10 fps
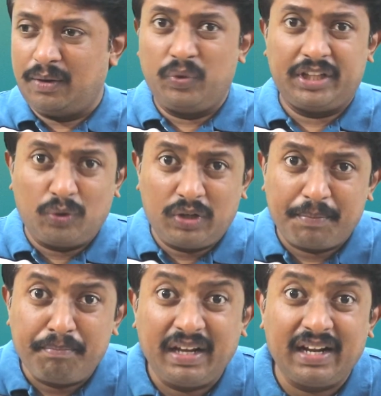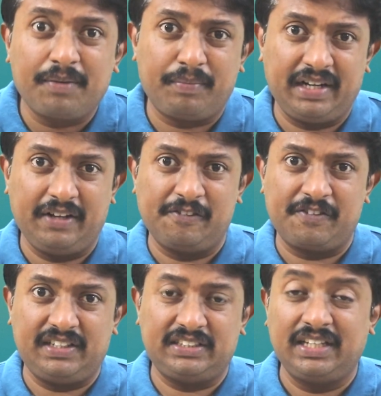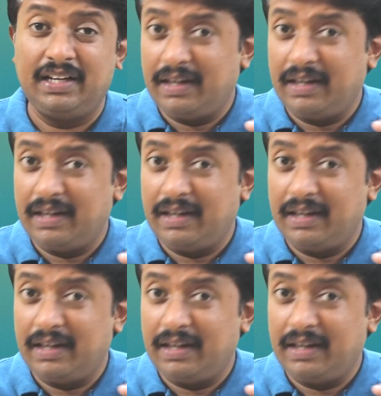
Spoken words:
without a mirror, my dear friends.